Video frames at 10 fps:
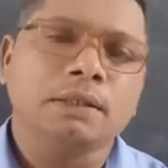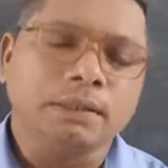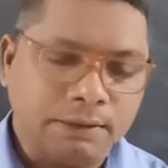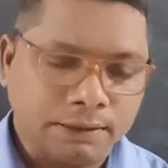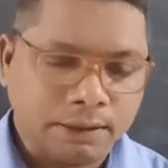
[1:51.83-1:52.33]

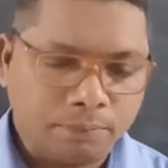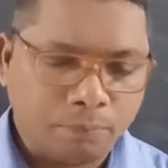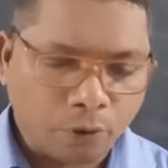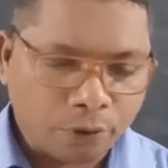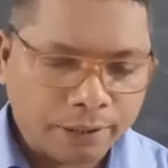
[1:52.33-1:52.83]
she
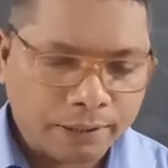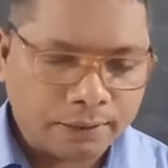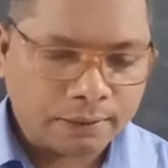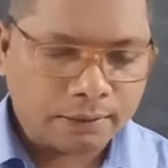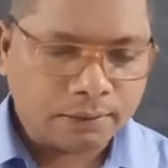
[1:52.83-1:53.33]
borrowed
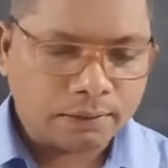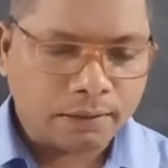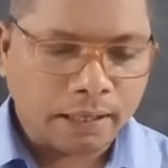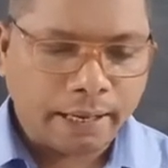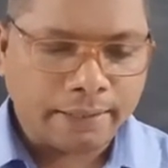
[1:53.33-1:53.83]

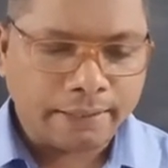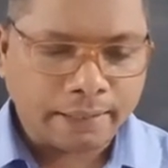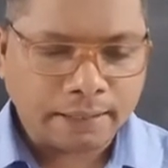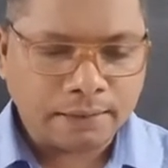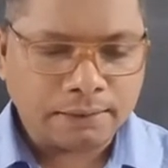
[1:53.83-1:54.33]
a
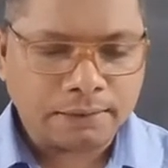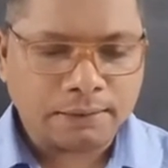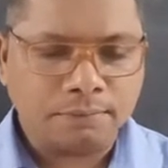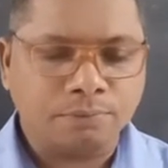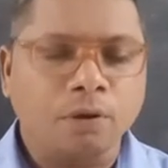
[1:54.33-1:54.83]

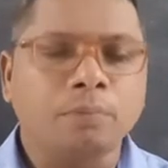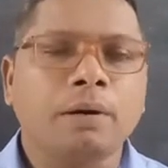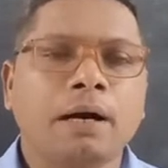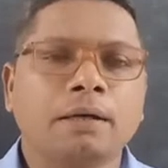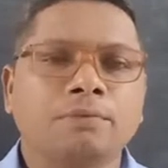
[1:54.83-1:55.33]
necklace from
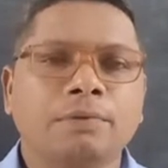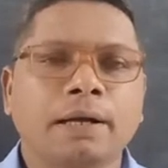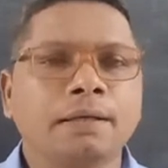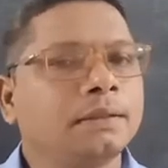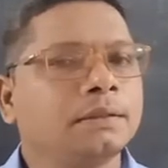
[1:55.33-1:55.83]
her
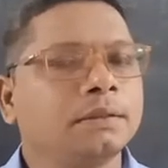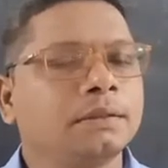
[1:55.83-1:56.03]
friend.